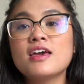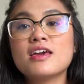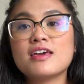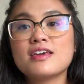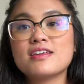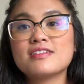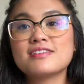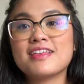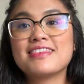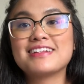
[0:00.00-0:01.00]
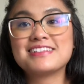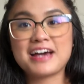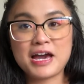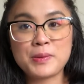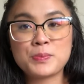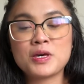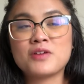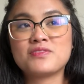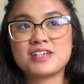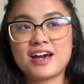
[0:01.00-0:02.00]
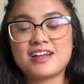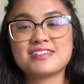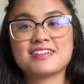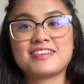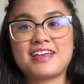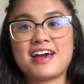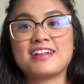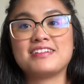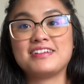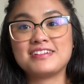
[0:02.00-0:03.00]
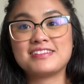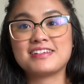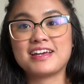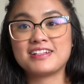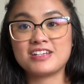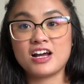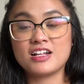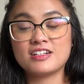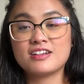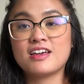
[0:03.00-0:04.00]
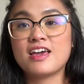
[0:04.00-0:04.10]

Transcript: is the type of task that needs to get done.